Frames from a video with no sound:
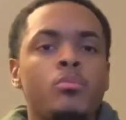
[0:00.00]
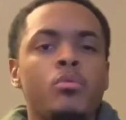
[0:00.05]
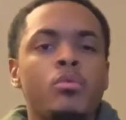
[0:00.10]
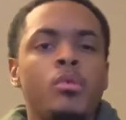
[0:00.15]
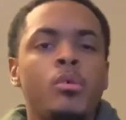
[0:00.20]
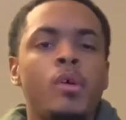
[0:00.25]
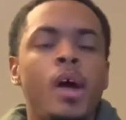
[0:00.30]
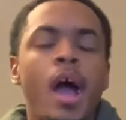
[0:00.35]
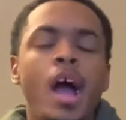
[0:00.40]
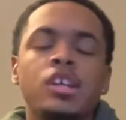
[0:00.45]

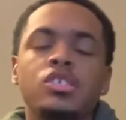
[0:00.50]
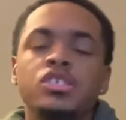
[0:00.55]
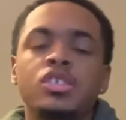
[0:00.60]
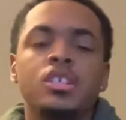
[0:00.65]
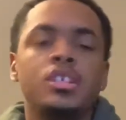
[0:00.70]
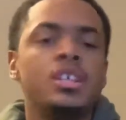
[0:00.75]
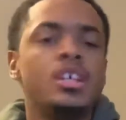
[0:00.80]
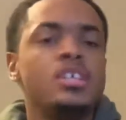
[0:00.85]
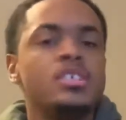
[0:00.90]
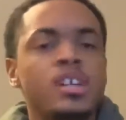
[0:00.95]
Or actually,
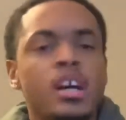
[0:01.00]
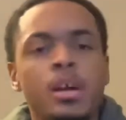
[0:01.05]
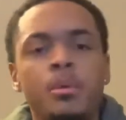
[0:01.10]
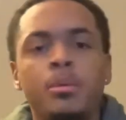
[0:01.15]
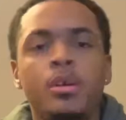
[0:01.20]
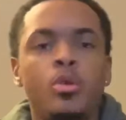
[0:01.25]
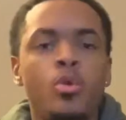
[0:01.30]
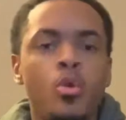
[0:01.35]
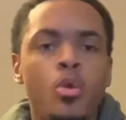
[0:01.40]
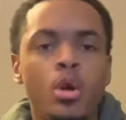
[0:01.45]
these not even
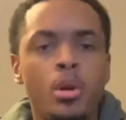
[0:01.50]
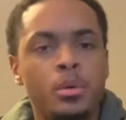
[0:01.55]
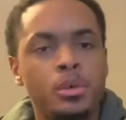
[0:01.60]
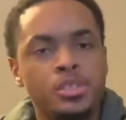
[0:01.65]
in order.